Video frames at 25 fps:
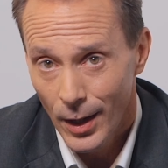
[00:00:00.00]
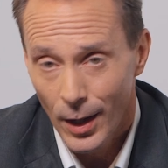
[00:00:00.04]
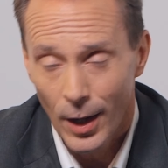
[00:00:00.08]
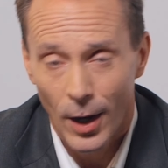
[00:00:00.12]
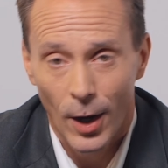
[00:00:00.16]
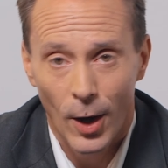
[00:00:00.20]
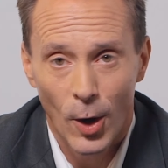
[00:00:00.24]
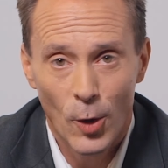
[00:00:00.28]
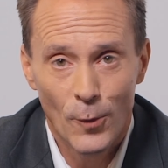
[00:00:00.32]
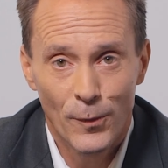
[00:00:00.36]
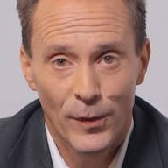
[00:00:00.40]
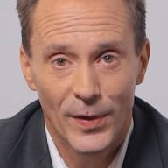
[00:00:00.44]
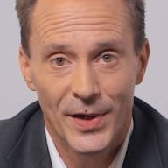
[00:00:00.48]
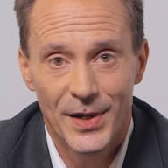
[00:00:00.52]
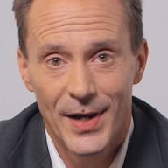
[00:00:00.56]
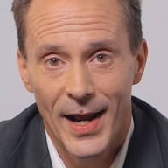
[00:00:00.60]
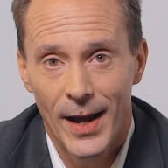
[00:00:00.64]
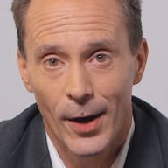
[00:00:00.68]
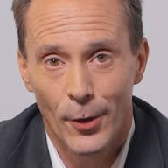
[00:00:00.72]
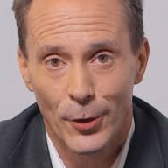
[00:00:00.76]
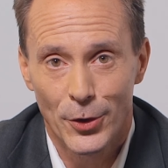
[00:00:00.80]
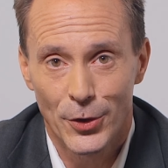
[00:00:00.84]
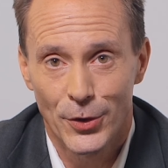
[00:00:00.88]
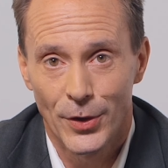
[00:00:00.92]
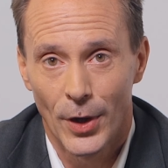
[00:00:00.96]
Hopefully
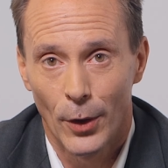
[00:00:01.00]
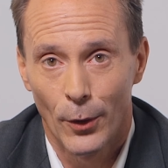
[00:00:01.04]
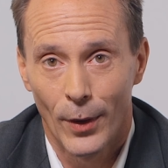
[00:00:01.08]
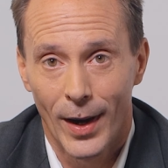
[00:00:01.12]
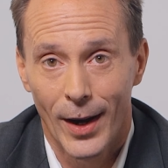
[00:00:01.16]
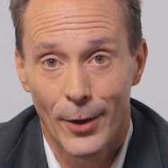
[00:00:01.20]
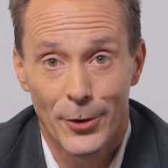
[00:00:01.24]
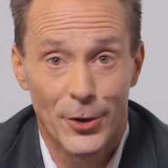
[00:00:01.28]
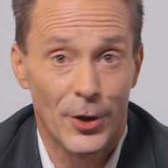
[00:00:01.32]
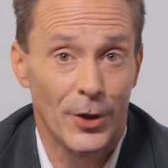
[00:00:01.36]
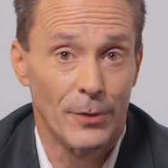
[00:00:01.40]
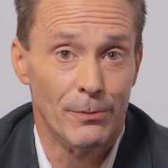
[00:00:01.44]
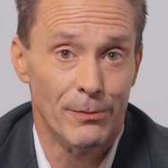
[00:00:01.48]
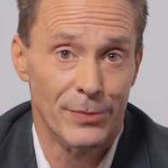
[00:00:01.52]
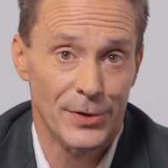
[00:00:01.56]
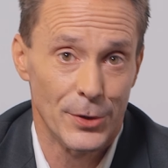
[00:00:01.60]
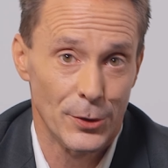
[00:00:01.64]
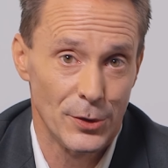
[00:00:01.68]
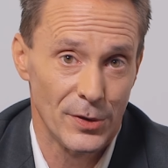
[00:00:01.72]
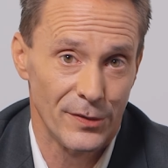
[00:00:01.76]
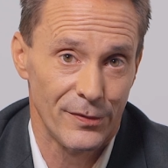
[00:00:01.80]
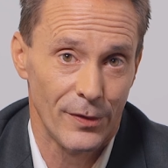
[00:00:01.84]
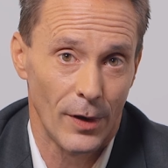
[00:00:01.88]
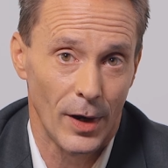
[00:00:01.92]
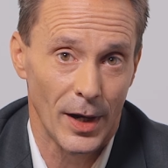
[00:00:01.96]
now you know how you can
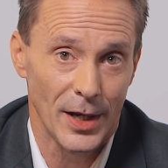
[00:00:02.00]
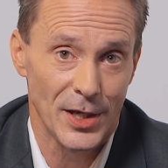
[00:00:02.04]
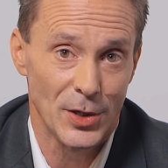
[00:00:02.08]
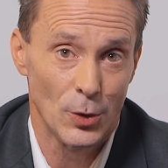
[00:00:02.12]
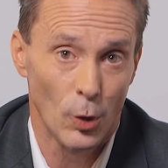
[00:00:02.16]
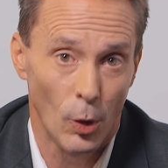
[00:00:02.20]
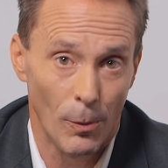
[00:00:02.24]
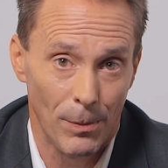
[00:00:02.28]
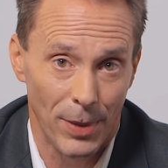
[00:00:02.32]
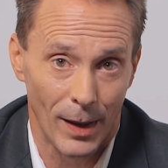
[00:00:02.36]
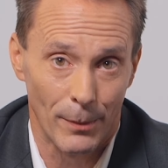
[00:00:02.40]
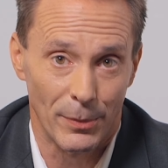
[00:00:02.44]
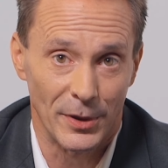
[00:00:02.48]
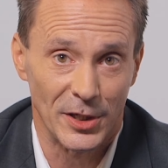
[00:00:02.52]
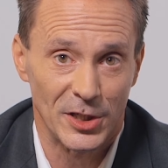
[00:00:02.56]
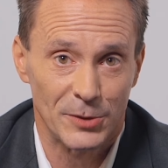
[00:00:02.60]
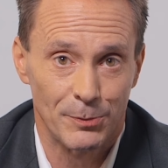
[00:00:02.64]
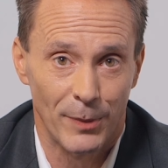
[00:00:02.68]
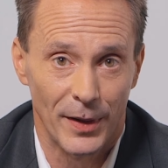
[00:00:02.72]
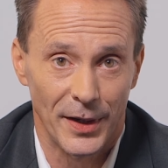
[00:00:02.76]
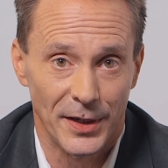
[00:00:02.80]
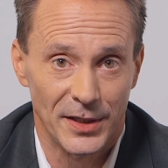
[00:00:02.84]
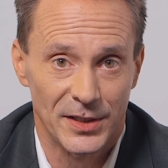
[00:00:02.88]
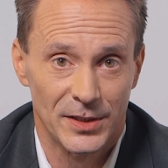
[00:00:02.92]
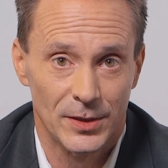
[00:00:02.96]
beautify your public
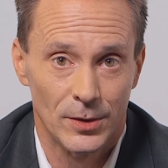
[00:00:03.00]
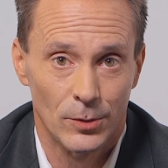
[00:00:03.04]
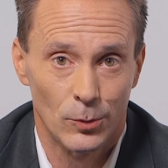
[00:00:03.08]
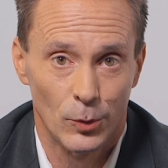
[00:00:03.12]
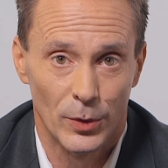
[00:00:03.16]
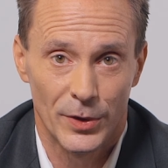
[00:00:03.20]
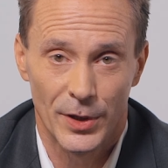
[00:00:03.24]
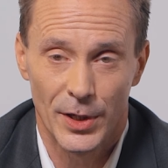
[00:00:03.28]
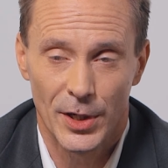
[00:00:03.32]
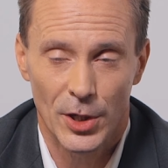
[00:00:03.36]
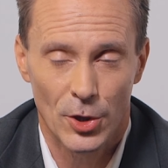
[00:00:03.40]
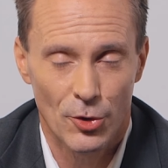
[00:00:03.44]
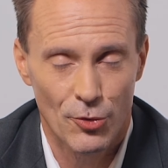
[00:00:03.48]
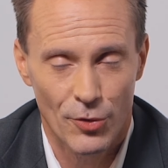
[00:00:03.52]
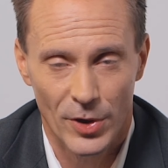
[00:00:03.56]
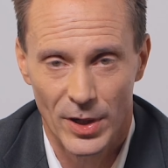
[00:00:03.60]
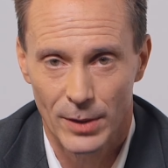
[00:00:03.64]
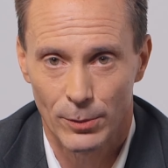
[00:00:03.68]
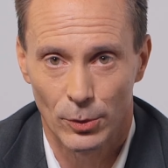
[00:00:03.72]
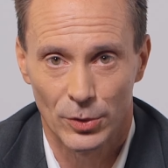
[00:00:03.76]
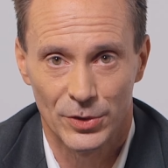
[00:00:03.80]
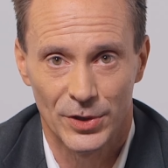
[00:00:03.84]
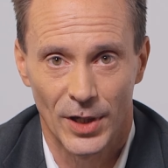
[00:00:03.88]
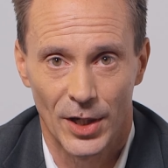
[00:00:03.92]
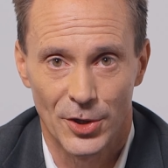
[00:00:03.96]
space with an
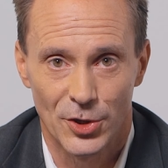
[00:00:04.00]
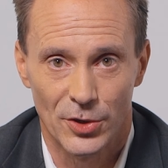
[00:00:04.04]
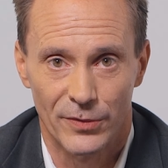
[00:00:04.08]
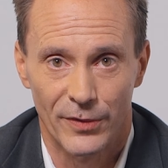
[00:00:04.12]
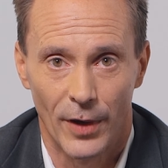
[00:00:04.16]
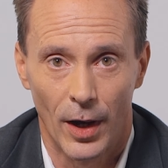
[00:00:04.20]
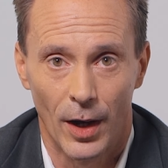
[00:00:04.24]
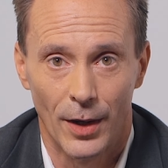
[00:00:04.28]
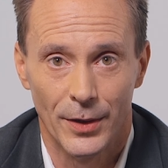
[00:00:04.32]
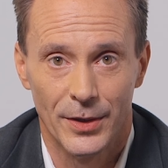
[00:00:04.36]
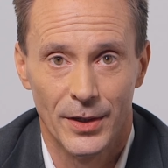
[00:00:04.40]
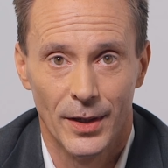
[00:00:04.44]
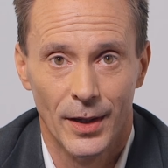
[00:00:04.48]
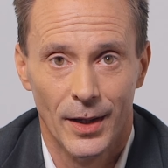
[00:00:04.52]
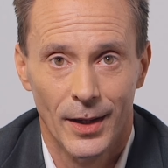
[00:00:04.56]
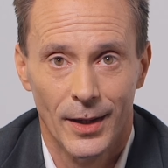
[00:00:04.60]
incredible touch of art.